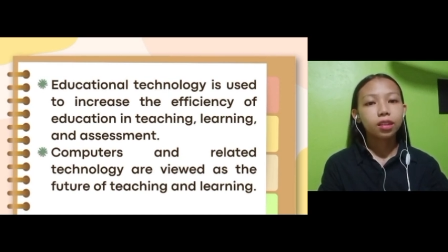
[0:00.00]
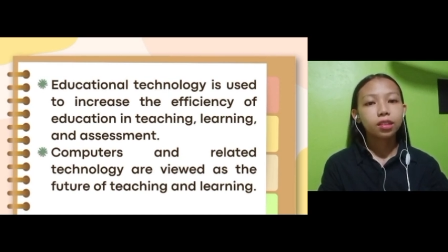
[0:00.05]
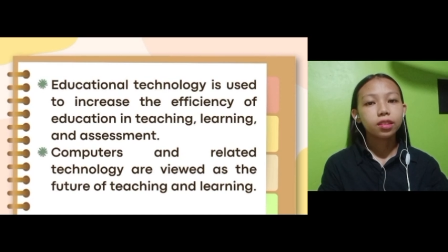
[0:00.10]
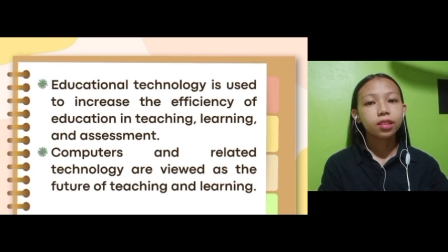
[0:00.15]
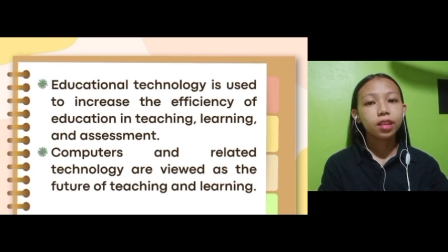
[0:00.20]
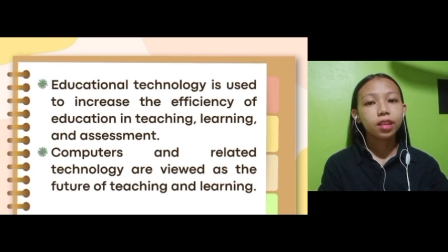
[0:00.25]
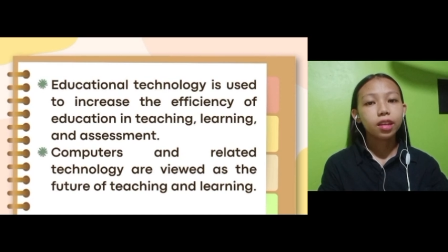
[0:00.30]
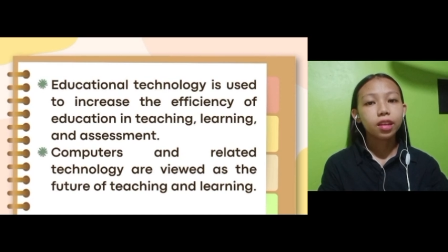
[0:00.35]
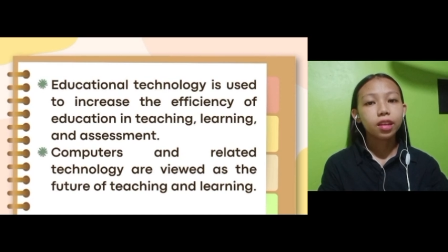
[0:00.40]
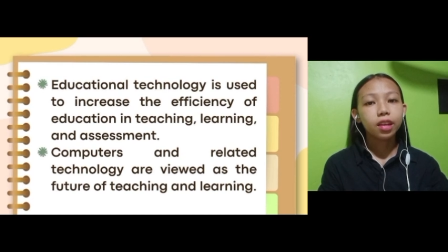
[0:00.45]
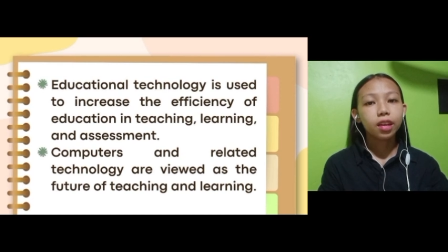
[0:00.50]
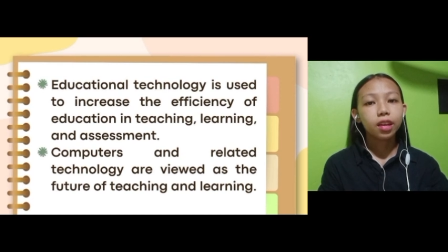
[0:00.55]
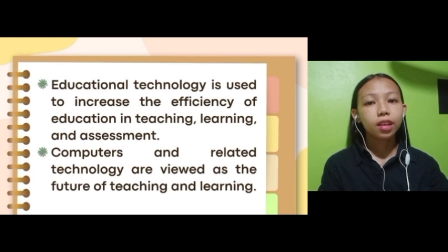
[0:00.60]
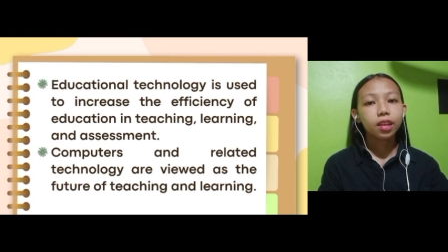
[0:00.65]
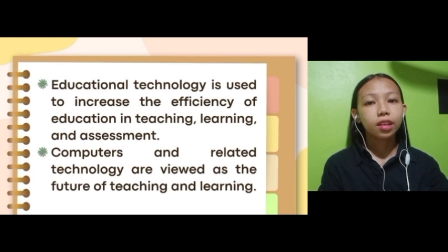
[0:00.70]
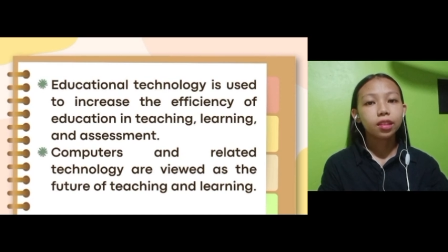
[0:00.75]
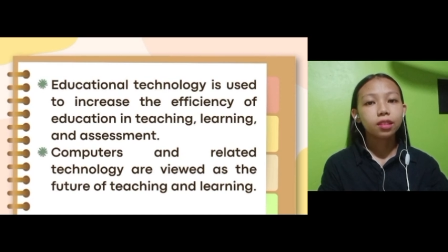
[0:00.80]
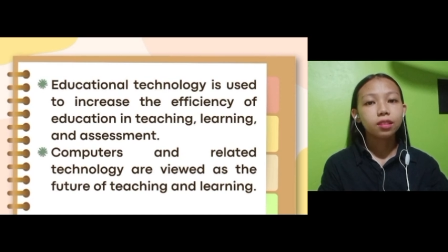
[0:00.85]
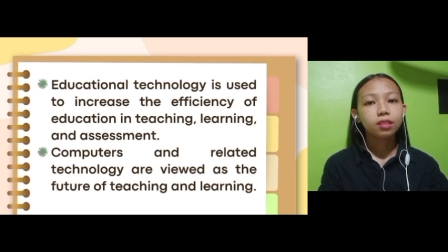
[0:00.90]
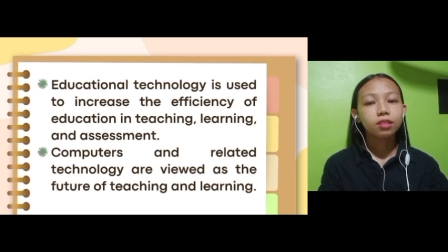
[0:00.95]
they
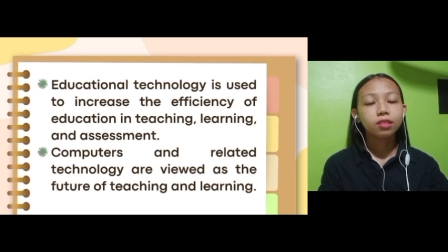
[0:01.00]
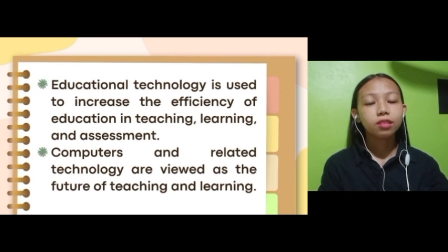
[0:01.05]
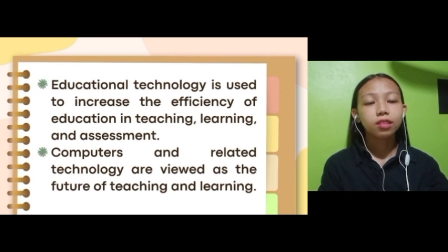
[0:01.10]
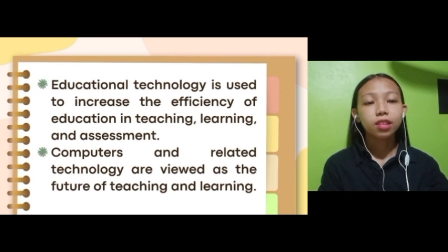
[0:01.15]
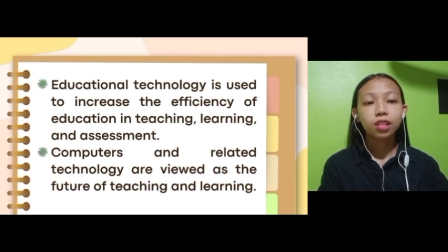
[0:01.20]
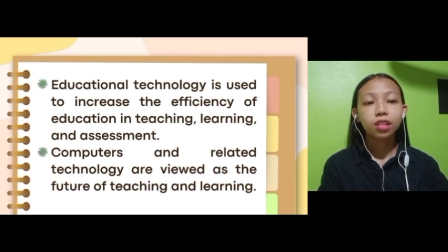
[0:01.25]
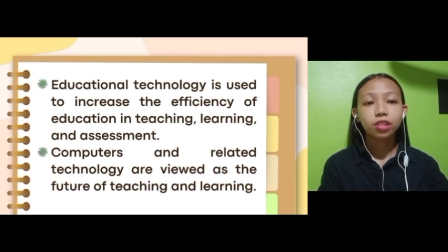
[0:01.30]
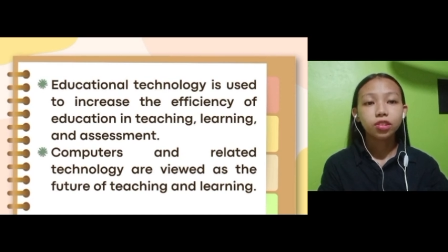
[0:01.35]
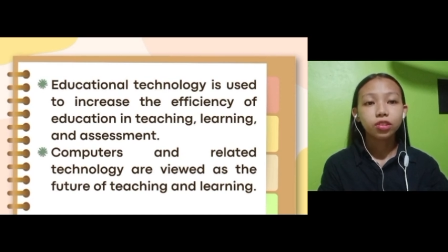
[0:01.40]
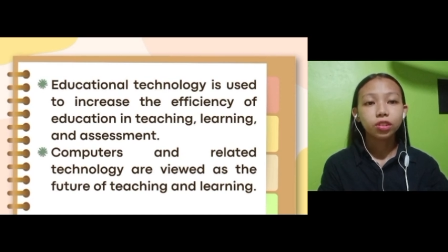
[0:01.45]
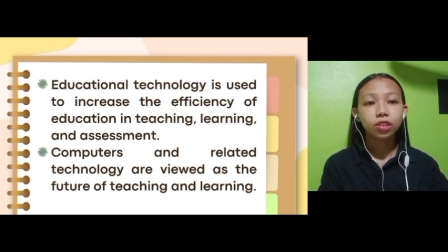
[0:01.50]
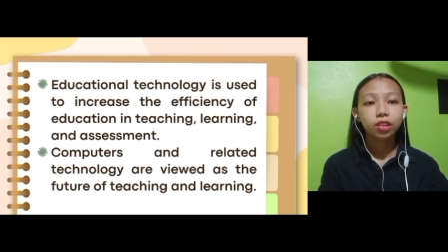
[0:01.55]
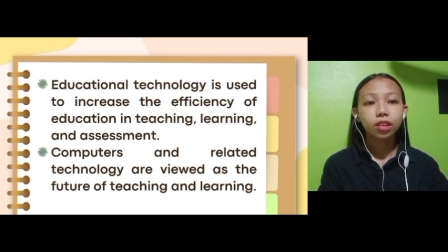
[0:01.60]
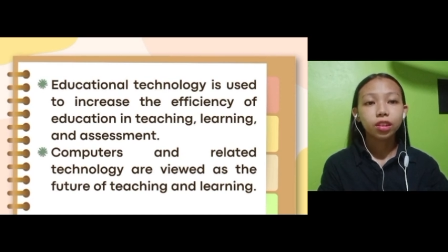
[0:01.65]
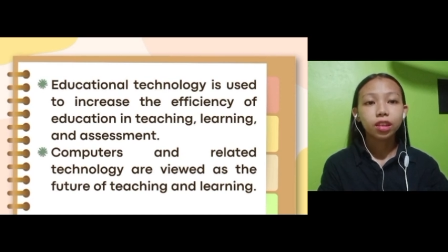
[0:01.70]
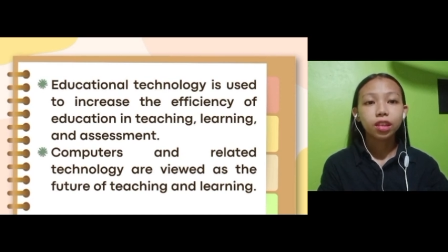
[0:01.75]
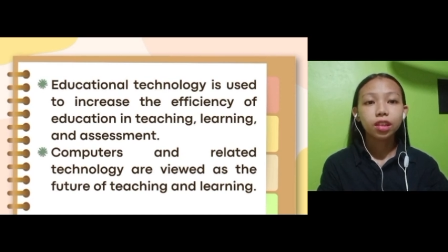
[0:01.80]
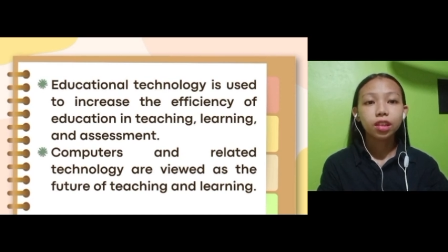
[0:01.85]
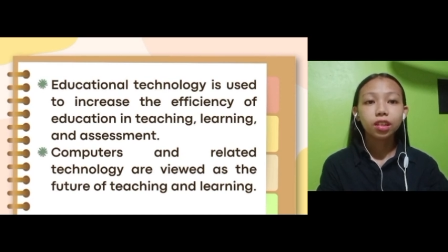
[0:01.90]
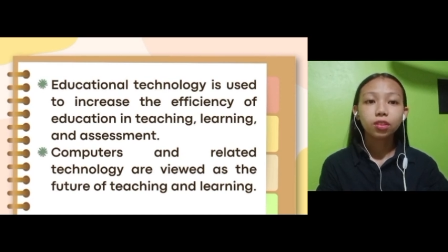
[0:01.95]
can teach
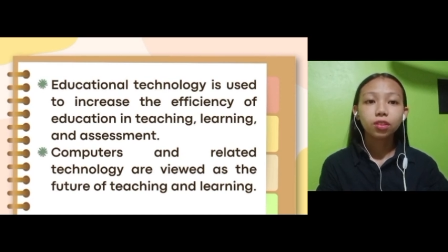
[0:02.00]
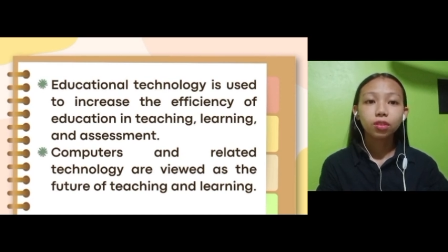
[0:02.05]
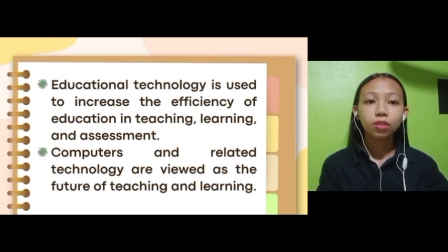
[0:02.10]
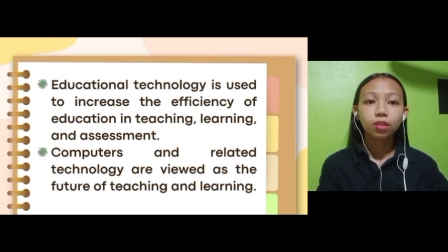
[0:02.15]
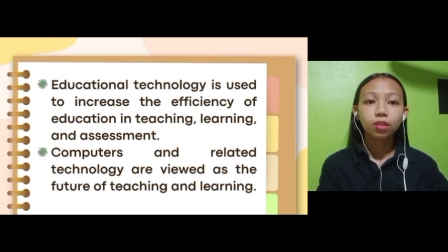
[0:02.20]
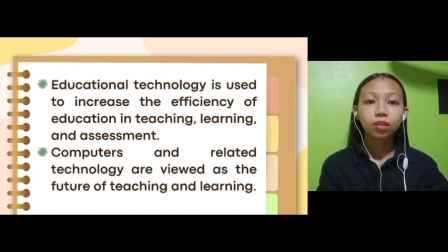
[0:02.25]
in